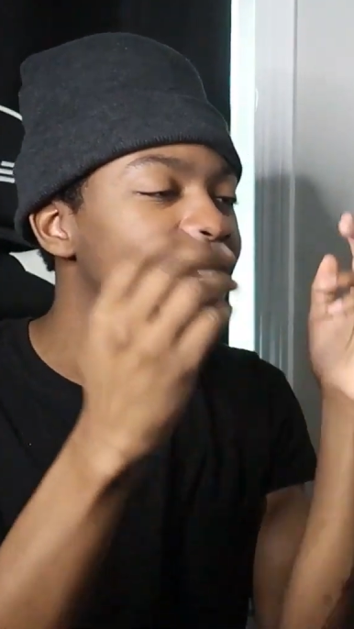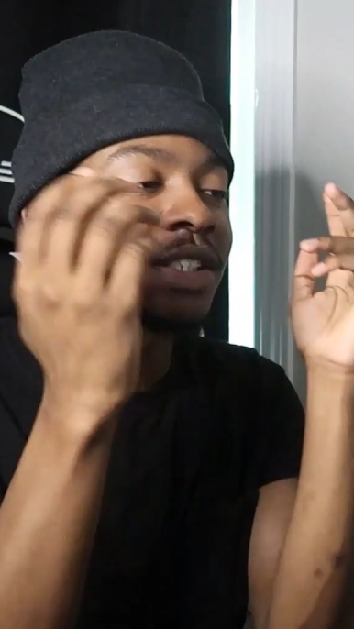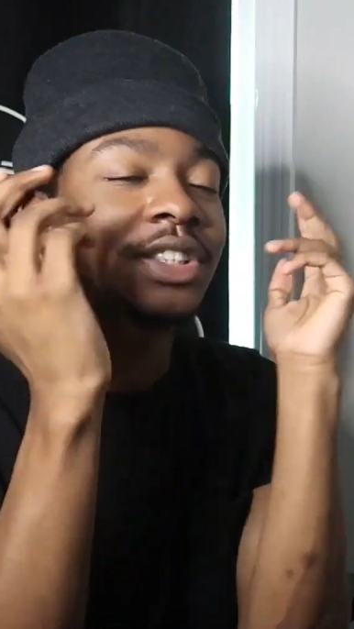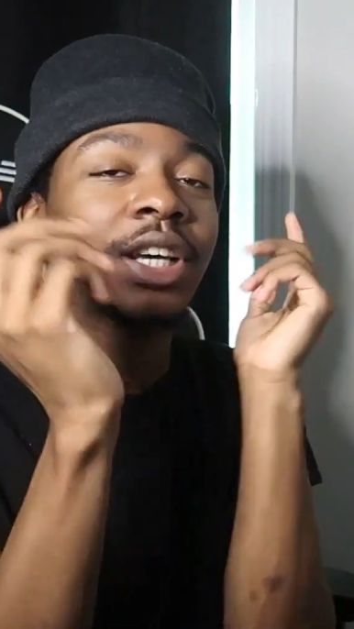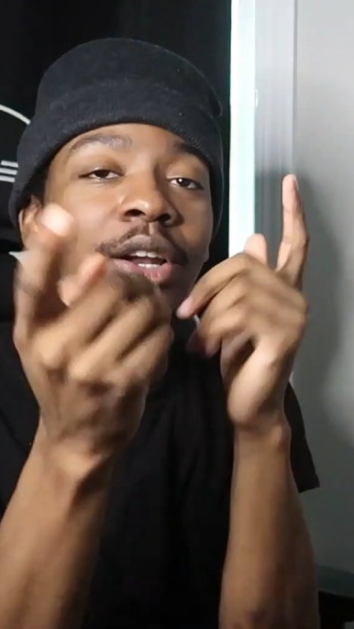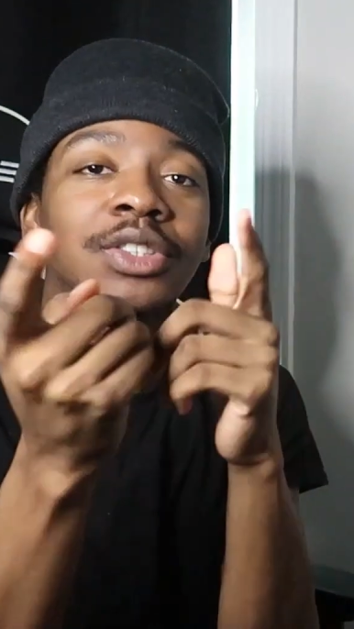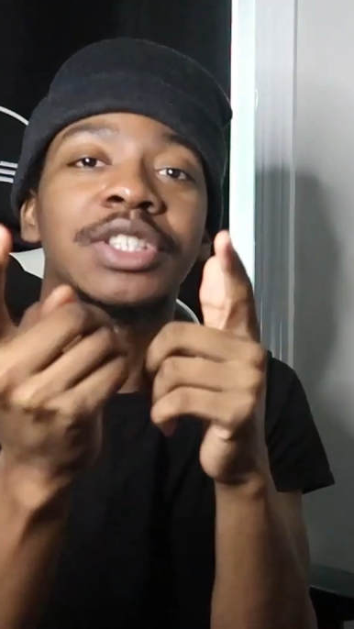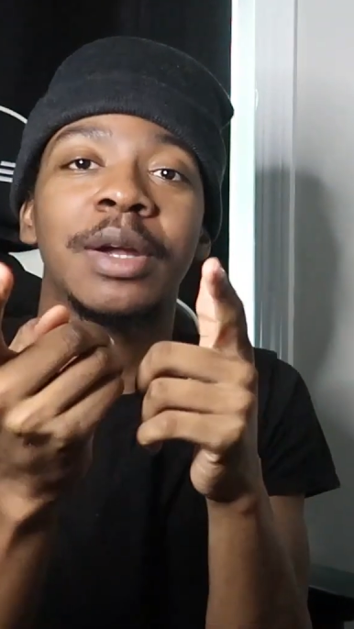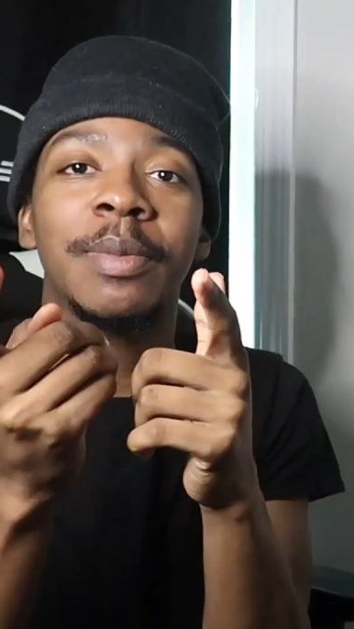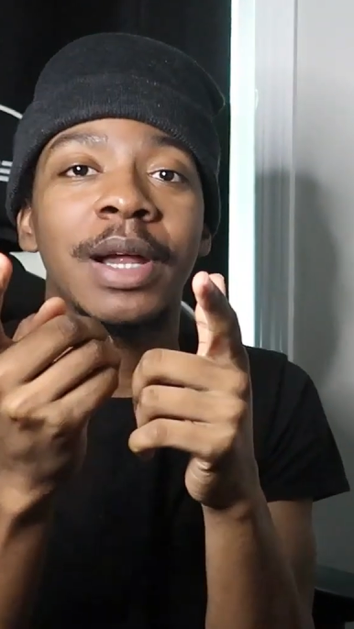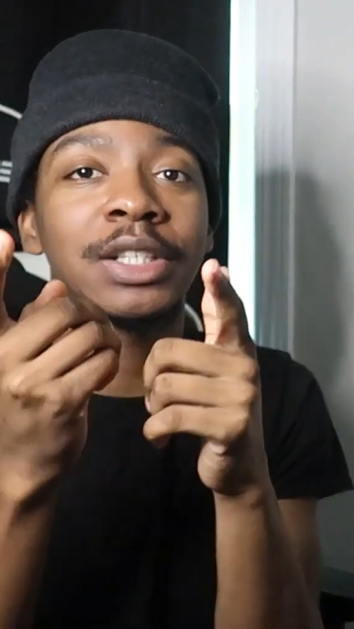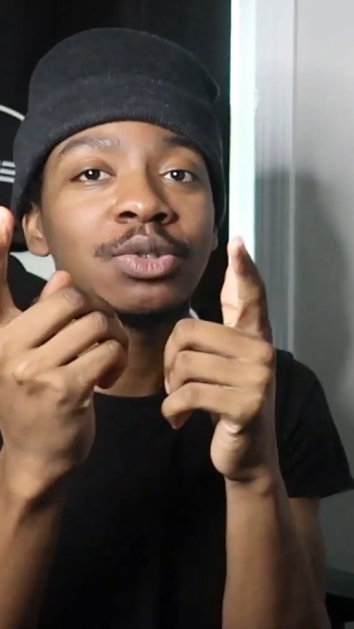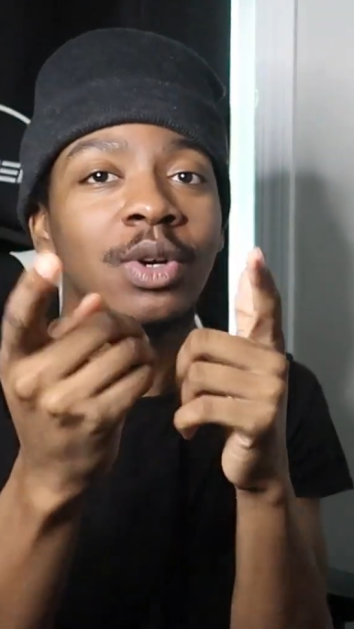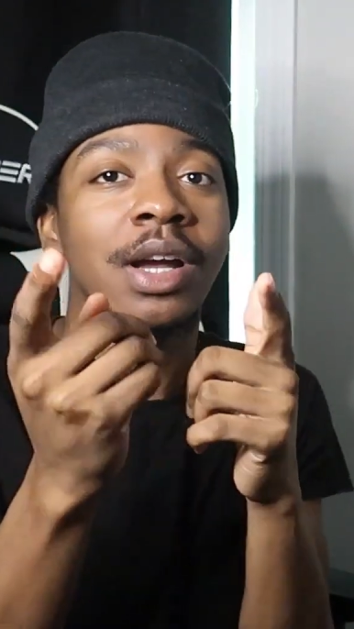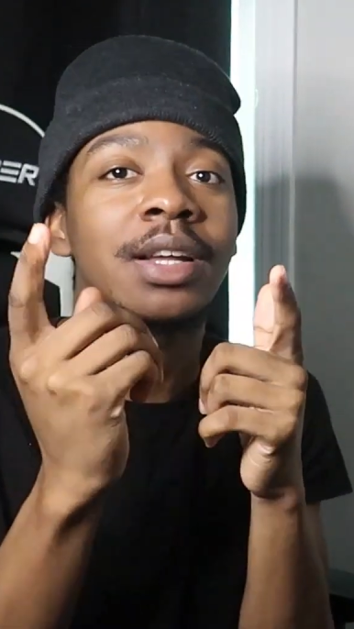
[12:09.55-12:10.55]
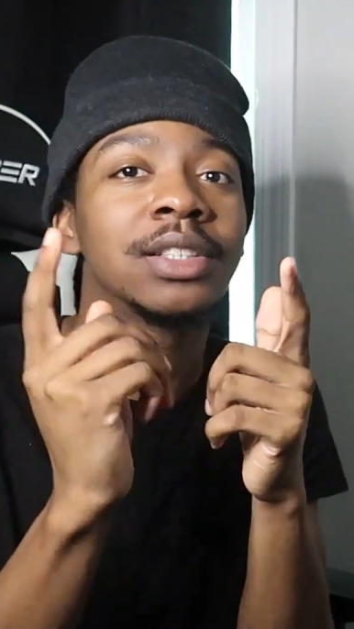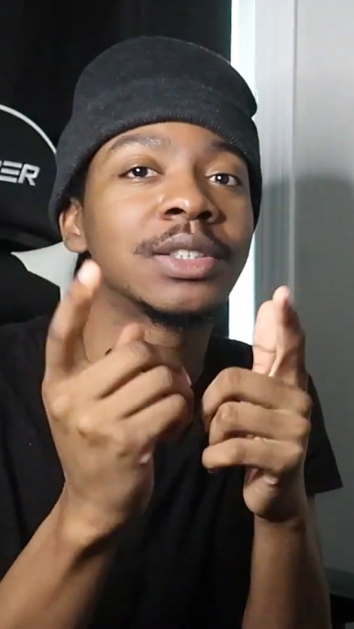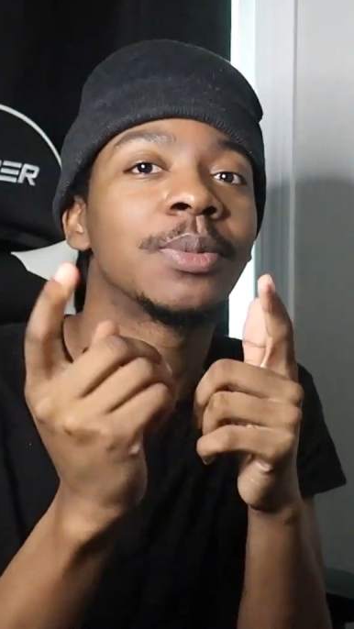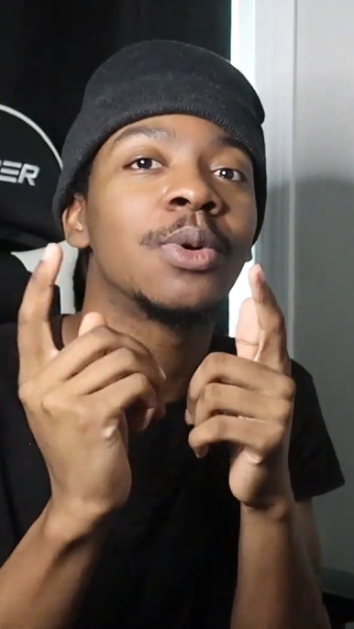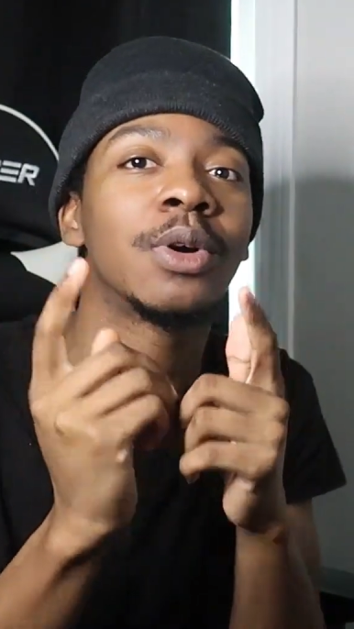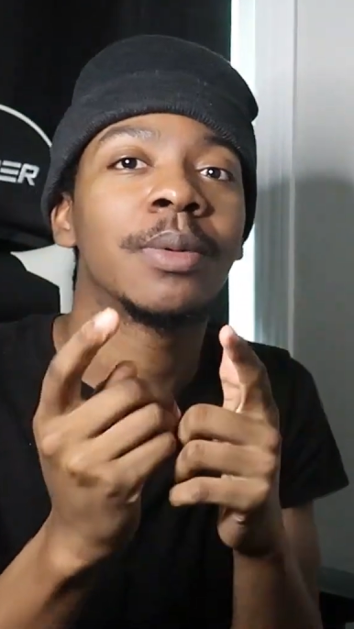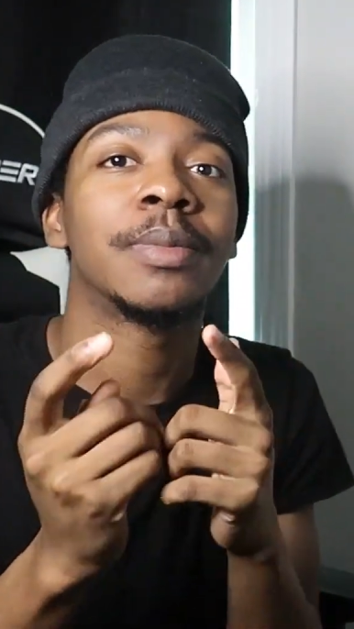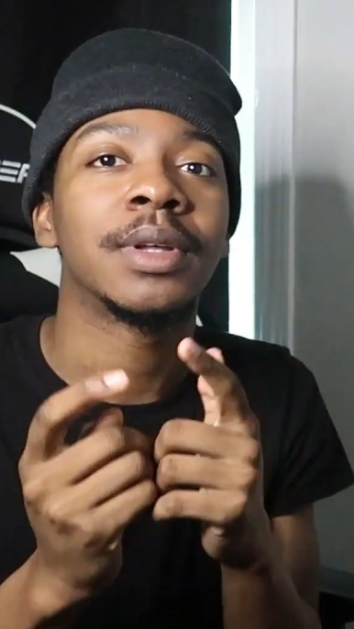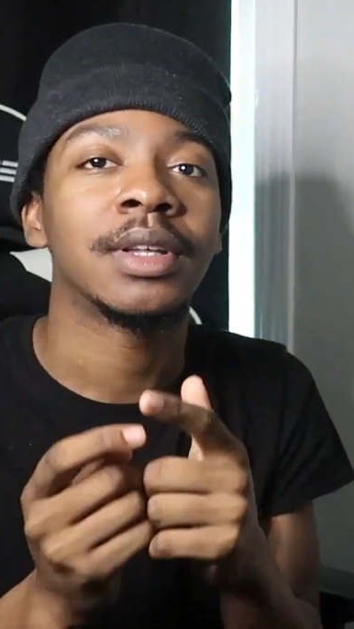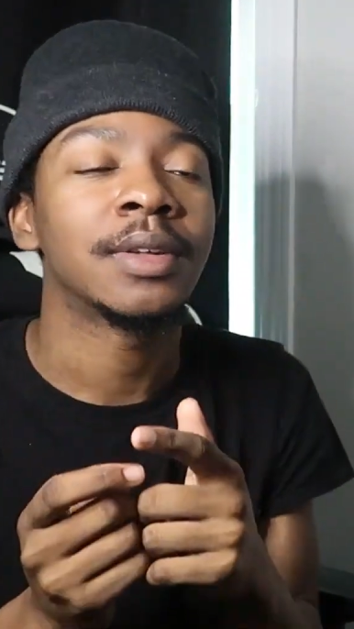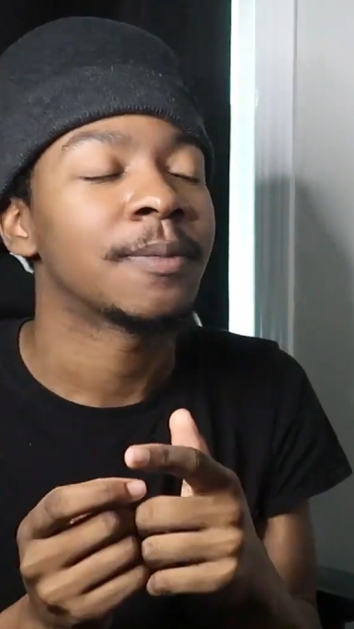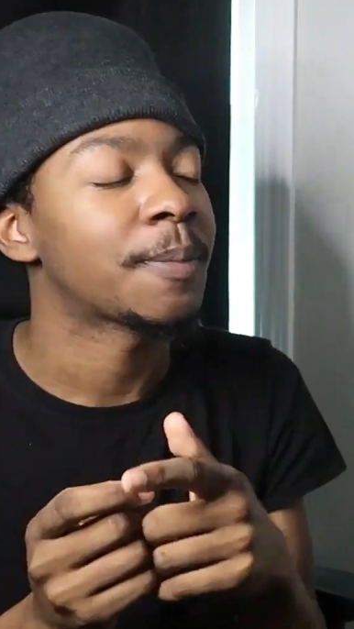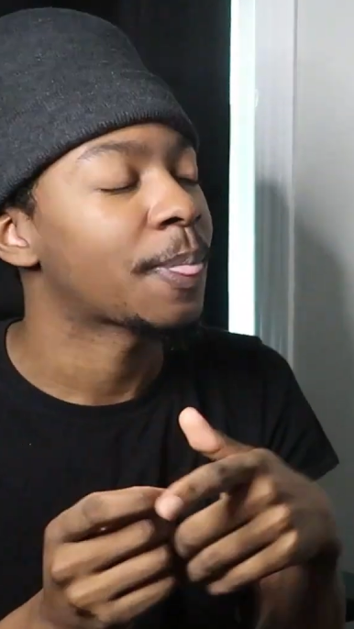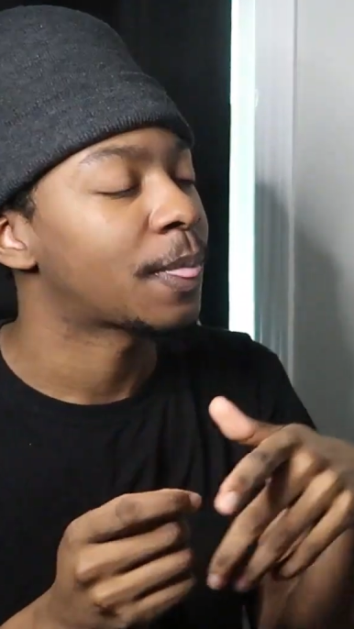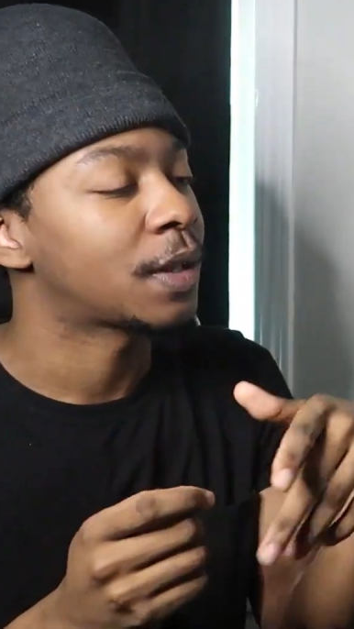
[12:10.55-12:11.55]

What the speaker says: Shout out to everybody that's rocking and supporting me.